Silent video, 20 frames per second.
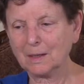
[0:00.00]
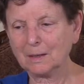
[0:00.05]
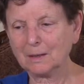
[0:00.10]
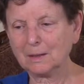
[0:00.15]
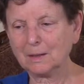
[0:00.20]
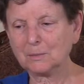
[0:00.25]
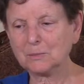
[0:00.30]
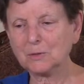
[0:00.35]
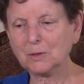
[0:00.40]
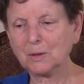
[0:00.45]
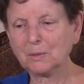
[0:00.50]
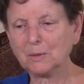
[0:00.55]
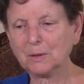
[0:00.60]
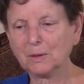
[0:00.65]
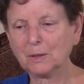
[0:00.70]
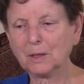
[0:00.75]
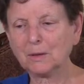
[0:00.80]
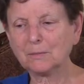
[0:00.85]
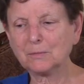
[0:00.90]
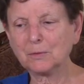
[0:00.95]
And I want
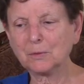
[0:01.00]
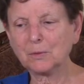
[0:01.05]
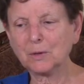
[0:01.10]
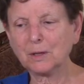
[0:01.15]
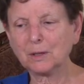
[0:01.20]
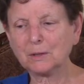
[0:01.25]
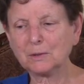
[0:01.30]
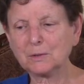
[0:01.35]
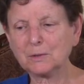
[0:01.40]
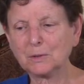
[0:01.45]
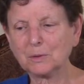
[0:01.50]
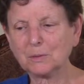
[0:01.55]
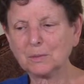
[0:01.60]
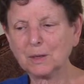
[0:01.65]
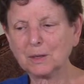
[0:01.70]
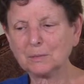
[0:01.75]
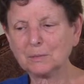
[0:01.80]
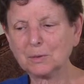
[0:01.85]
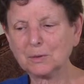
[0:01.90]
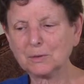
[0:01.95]
to give the credit to the
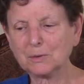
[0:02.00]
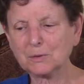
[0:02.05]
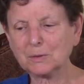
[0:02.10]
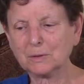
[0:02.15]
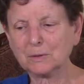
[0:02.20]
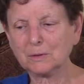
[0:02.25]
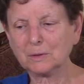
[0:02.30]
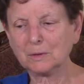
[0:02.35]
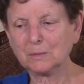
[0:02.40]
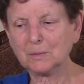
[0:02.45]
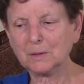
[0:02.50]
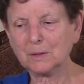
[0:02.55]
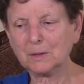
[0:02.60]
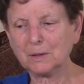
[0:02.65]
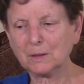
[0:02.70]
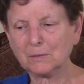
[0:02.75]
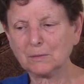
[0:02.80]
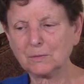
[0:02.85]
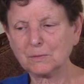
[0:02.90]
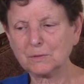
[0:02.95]
right person. Let me
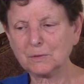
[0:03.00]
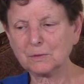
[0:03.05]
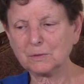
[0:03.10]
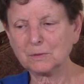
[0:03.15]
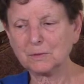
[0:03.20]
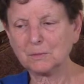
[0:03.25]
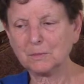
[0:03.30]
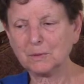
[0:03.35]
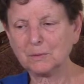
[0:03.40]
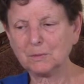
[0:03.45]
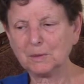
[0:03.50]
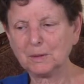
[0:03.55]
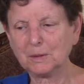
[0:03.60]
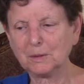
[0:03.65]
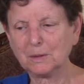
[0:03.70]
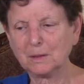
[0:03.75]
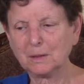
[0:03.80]
think for just a moment.